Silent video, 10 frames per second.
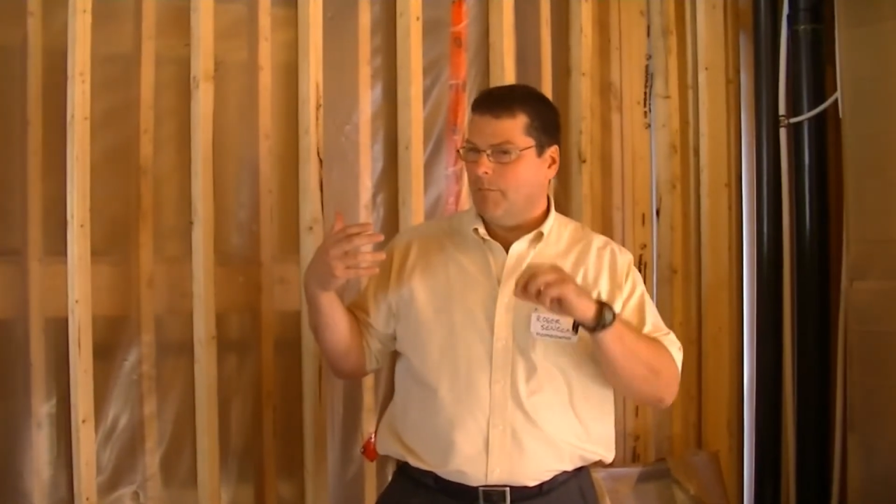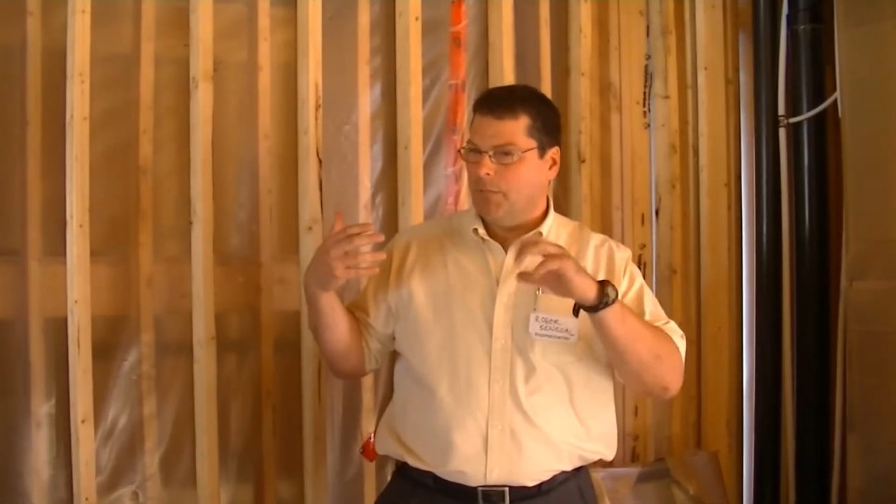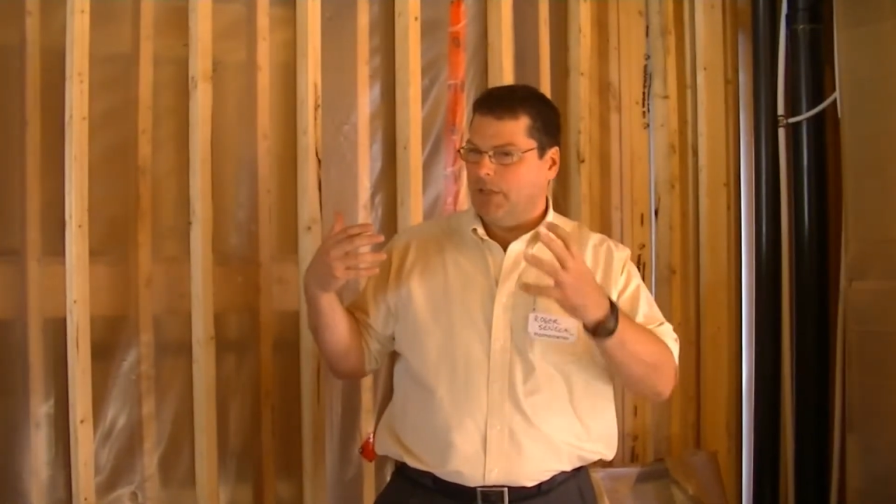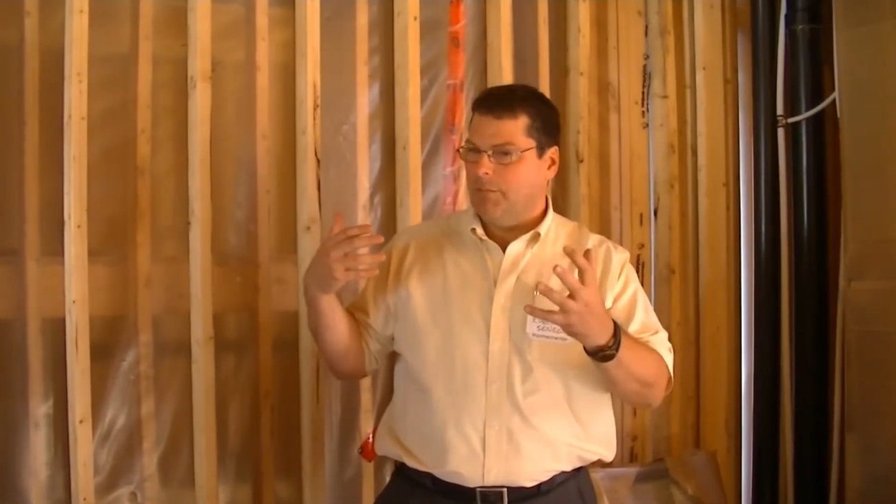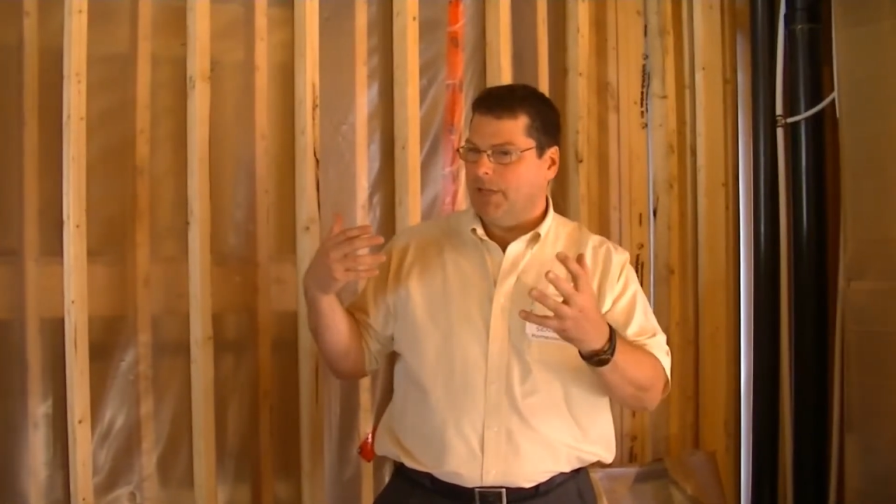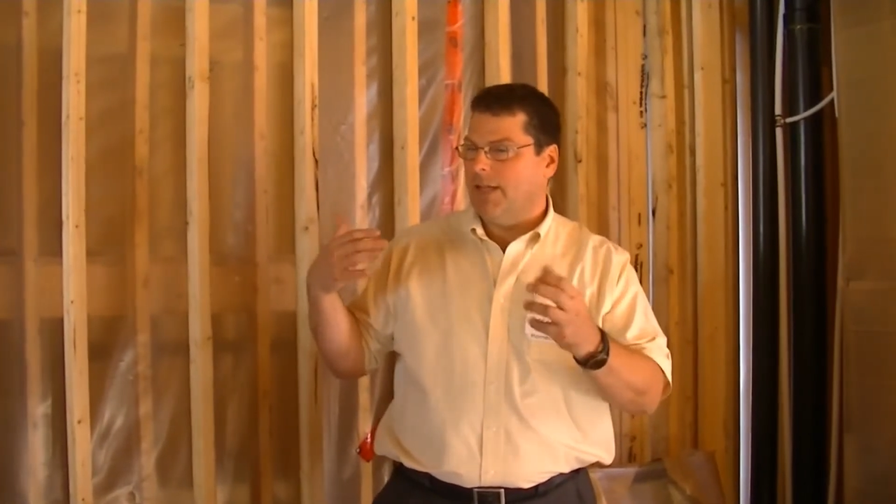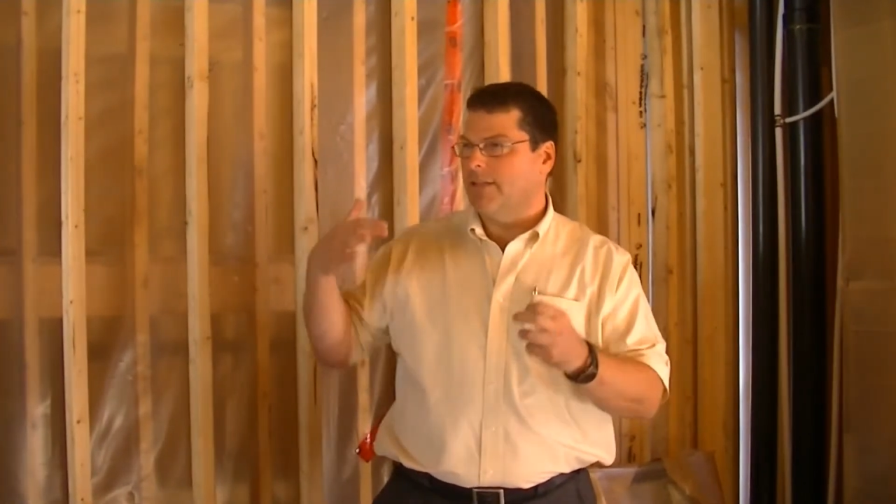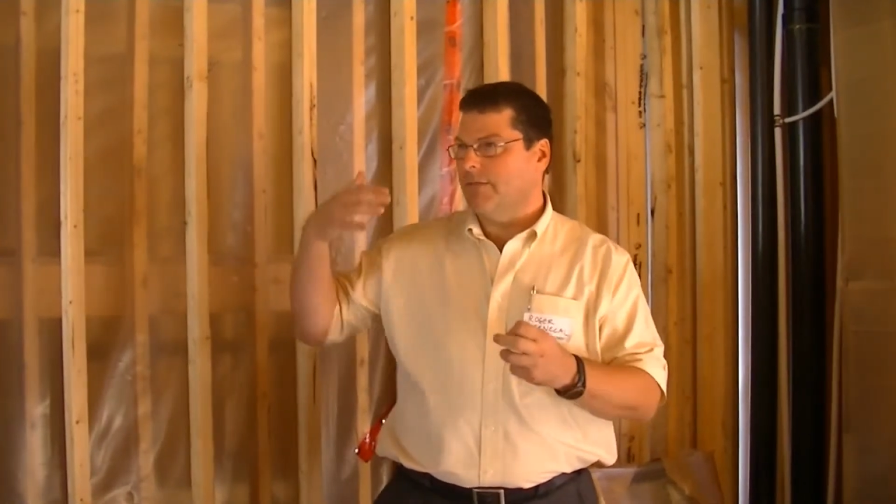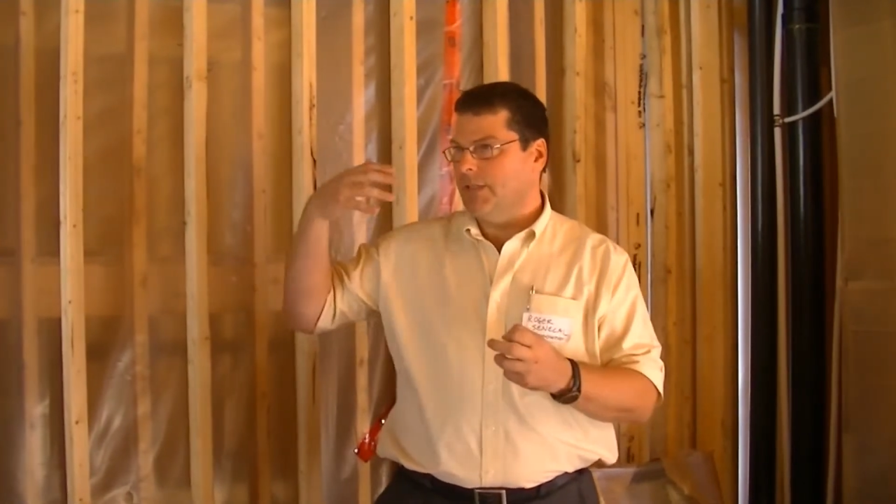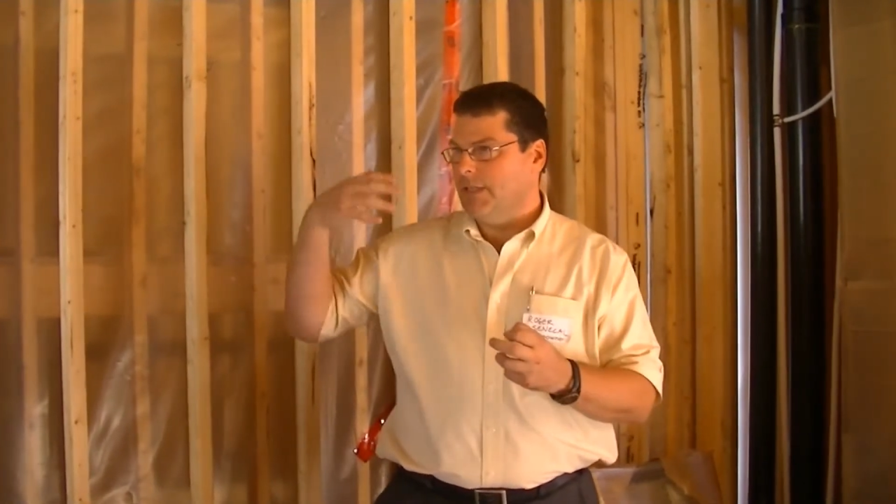building
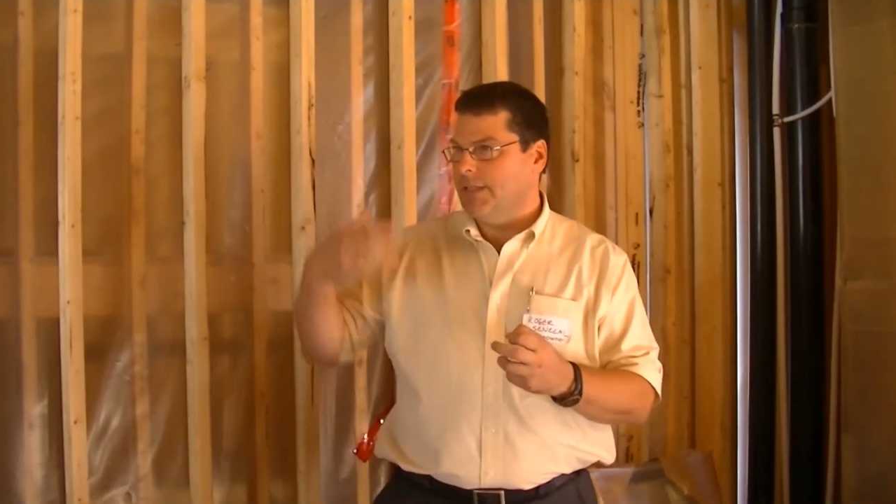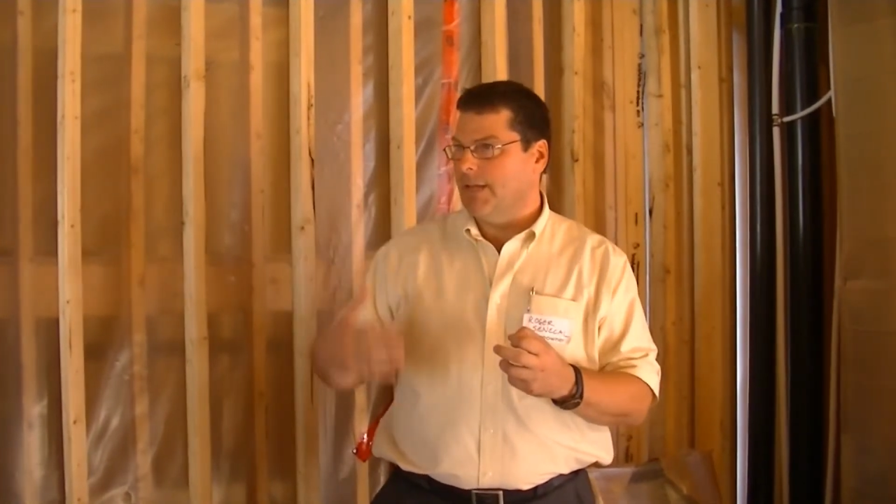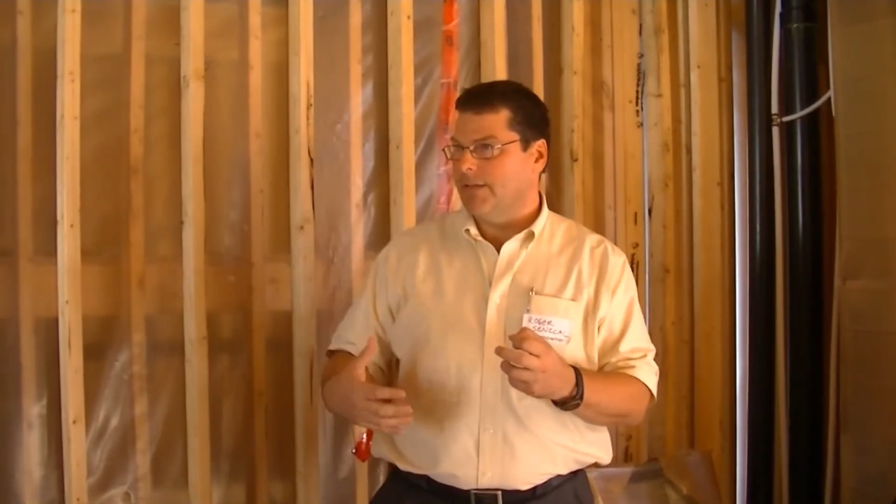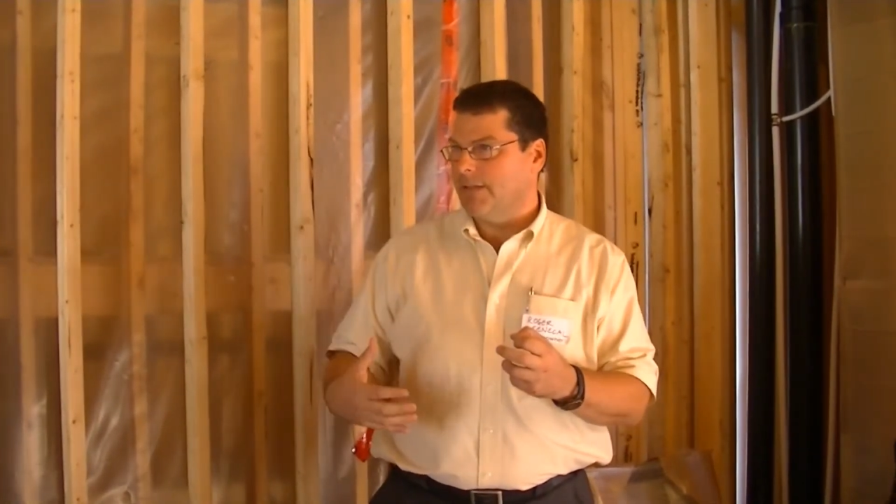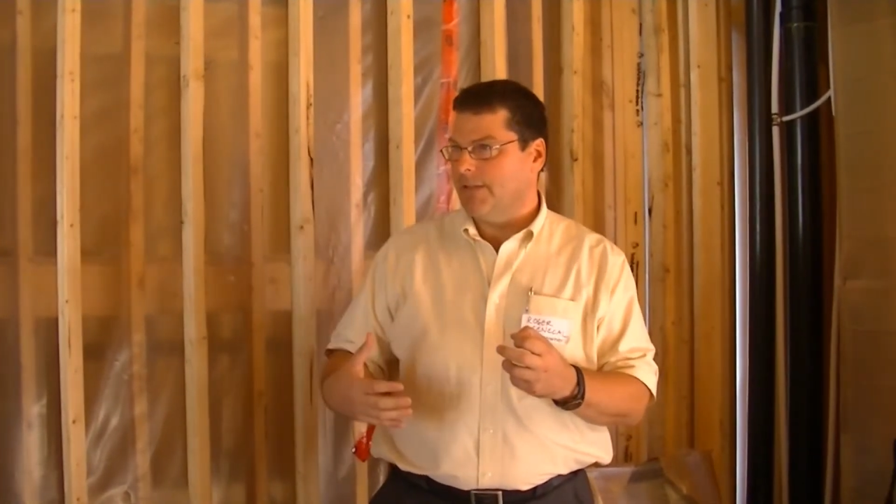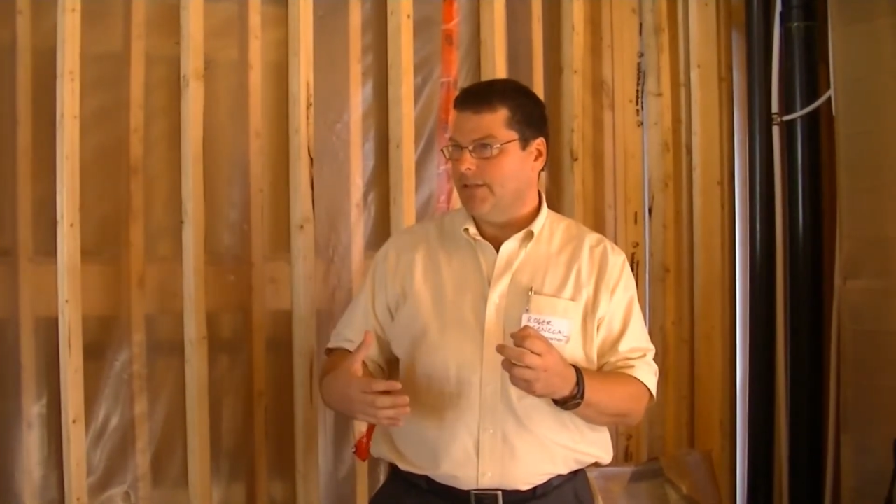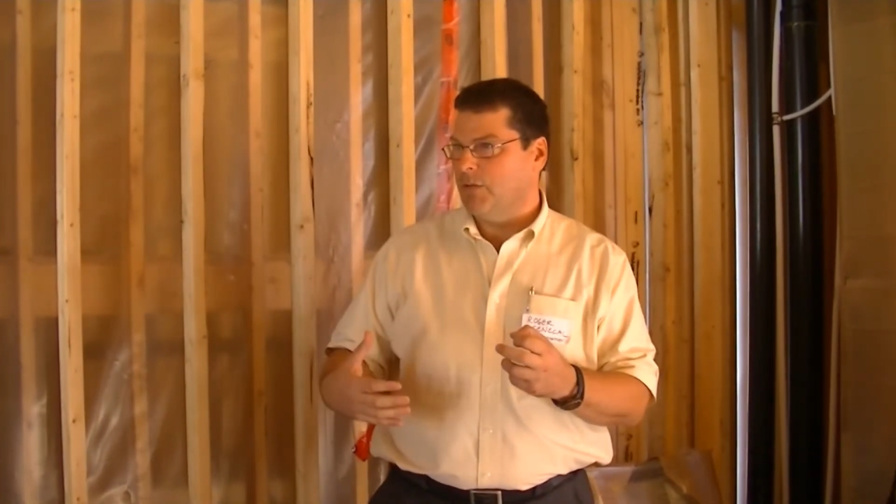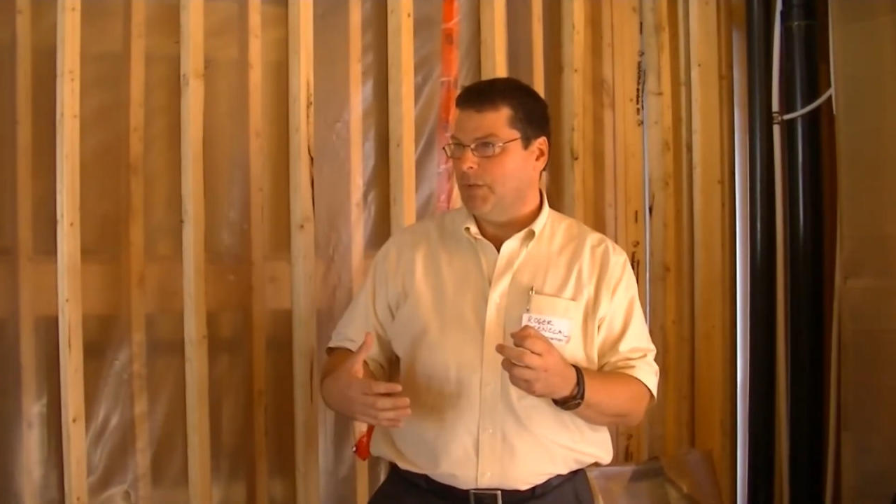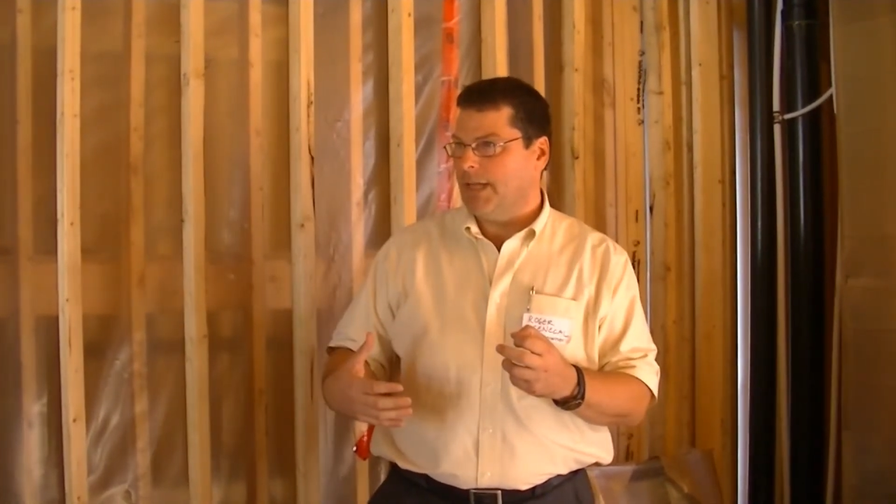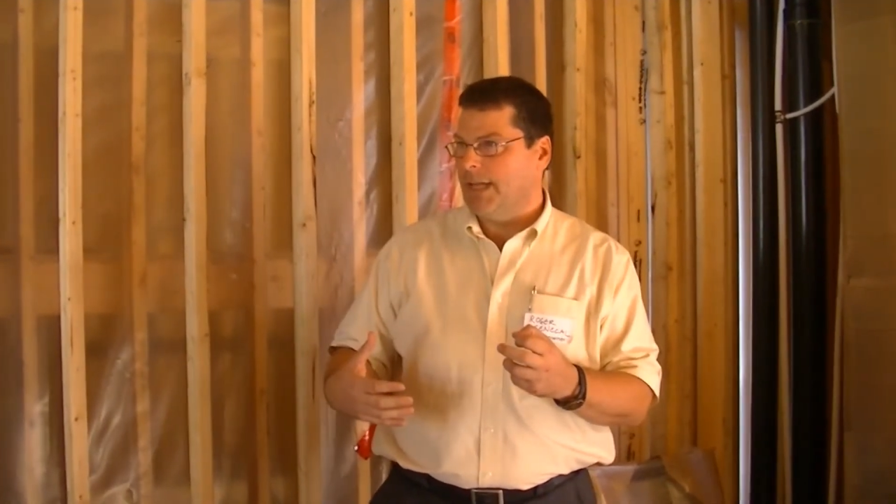passive and downsizing
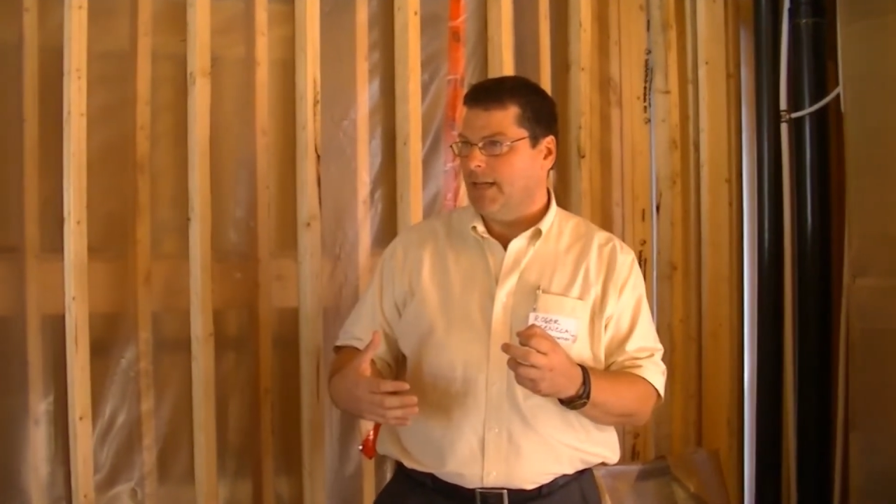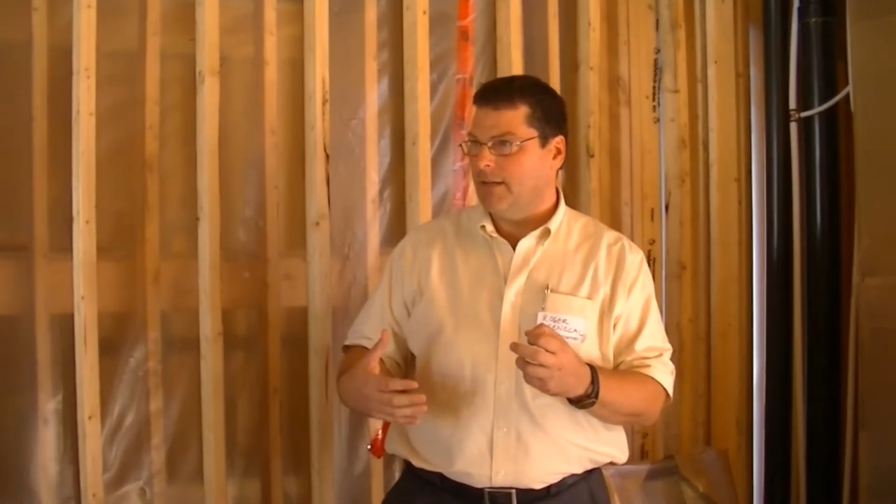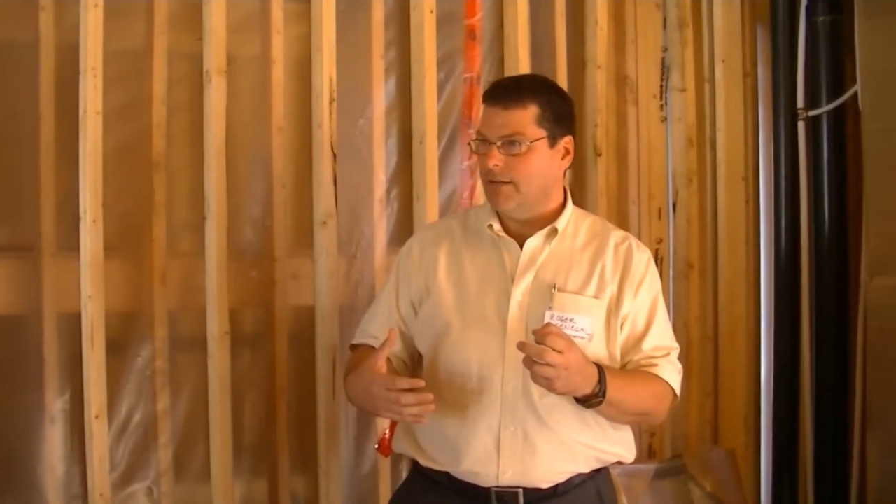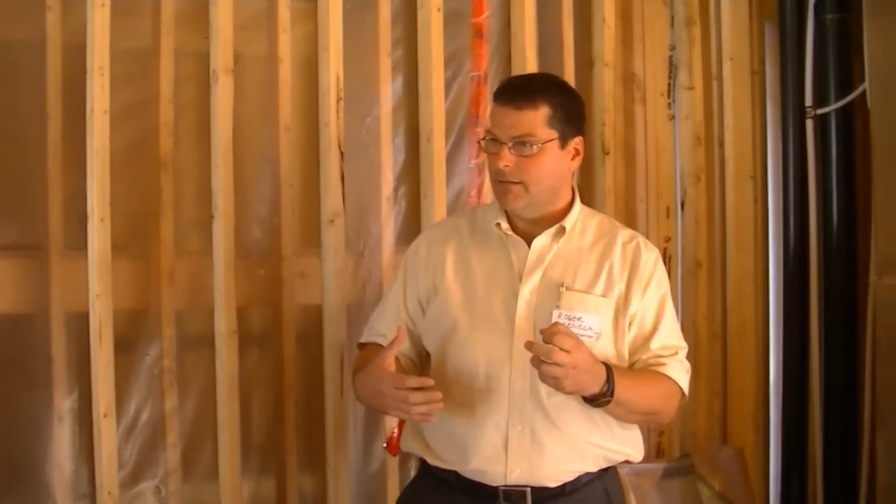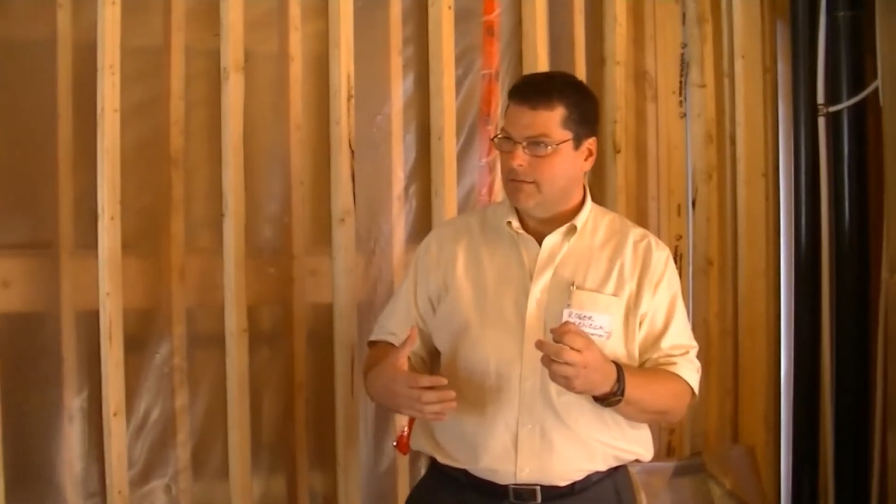your mechanical.